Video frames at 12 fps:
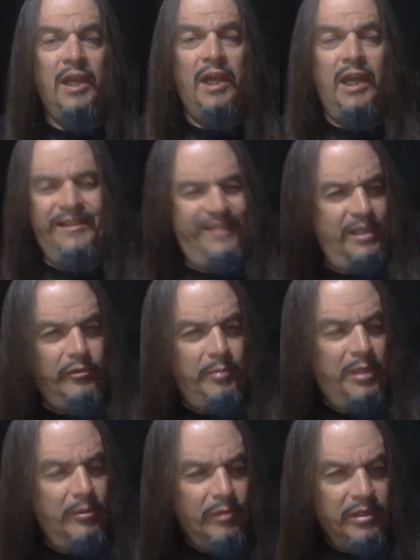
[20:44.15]
And he said I was
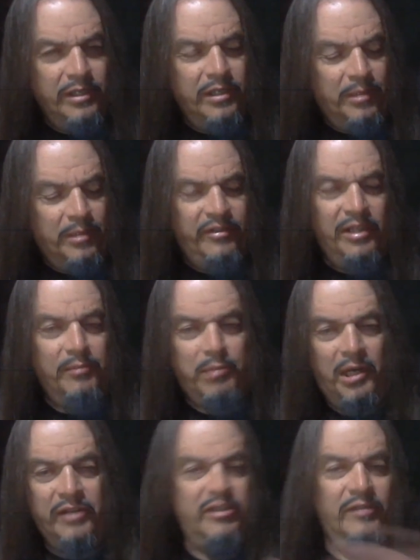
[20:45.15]
being redundant by saying
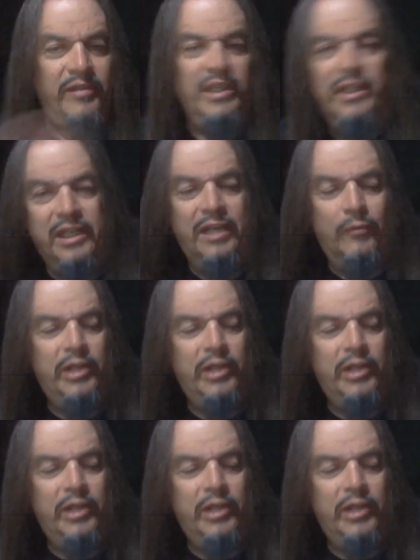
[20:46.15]
positively indicative.